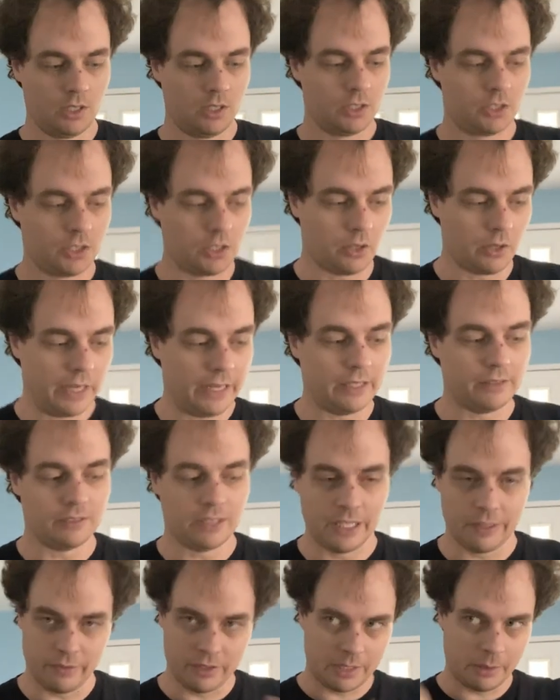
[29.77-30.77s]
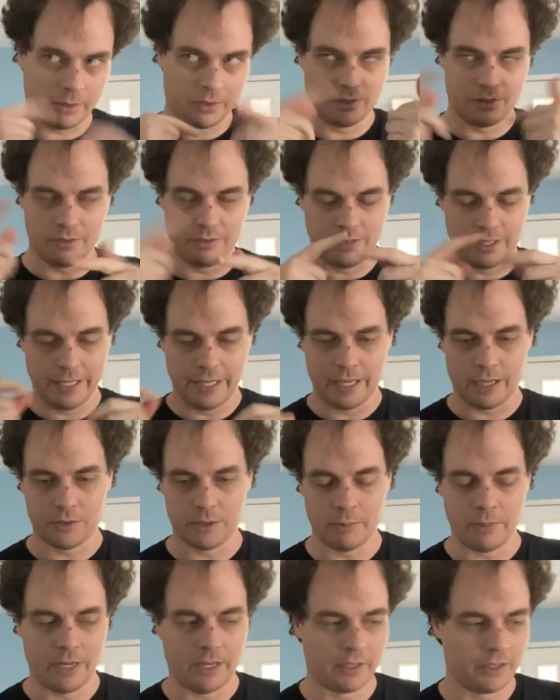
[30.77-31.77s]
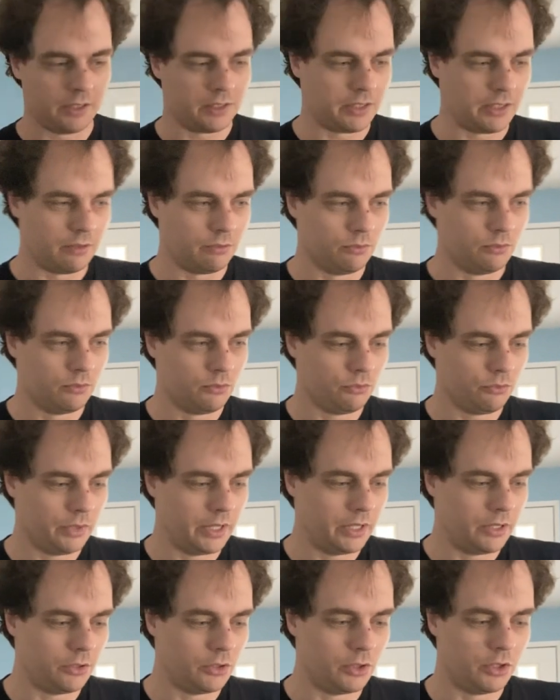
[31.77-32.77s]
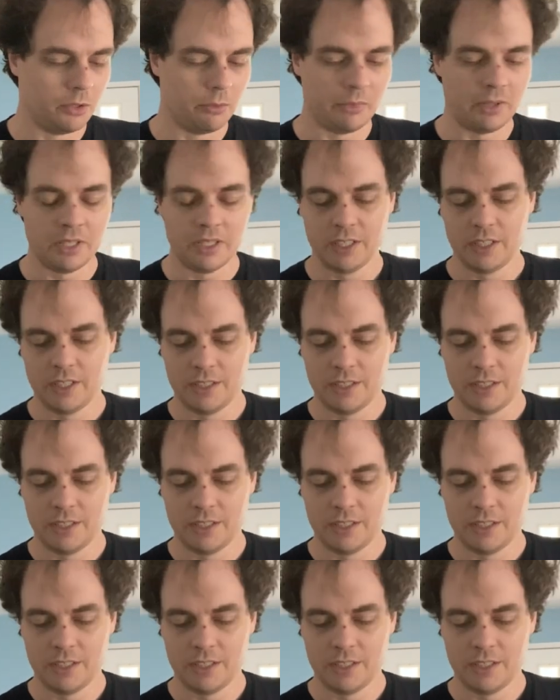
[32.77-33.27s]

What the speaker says: So I had to think I was able to dig out the magnets and redo them.